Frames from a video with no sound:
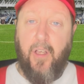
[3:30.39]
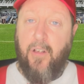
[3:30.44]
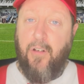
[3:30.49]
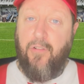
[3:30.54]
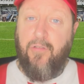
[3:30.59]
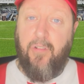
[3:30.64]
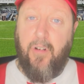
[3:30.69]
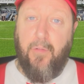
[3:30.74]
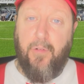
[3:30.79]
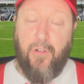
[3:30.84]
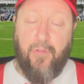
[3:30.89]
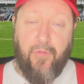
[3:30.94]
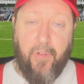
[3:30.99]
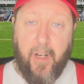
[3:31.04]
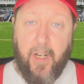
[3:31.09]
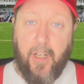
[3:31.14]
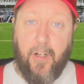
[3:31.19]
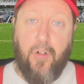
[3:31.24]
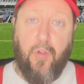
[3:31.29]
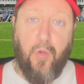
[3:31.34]
Crowd are
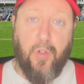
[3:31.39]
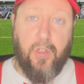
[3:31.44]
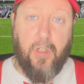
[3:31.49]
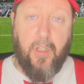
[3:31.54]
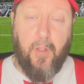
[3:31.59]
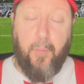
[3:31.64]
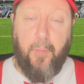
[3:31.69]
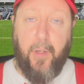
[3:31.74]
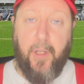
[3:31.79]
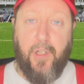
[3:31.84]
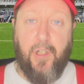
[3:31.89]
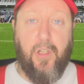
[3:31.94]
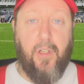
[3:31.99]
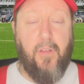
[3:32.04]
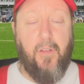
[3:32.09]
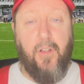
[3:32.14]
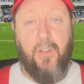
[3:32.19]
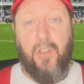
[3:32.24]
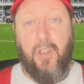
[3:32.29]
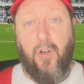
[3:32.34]
really close to the pitch.
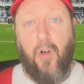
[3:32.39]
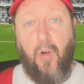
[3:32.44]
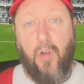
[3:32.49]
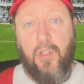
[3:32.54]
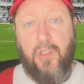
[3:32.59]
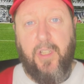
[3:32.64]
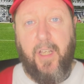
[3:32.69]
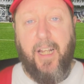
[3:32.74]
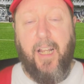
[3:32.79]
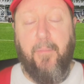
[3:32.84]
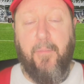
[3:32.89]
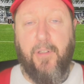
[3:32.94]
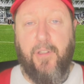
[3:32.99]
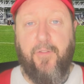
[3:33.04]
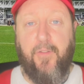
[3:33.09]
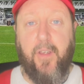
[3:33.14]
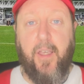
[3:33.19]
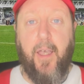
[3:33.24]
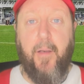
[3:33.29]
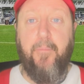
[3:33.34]
It's a hostile
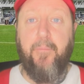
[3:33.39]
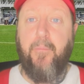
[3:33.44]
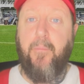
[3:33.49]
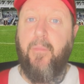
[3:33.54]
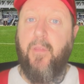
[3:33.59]
atmosphere,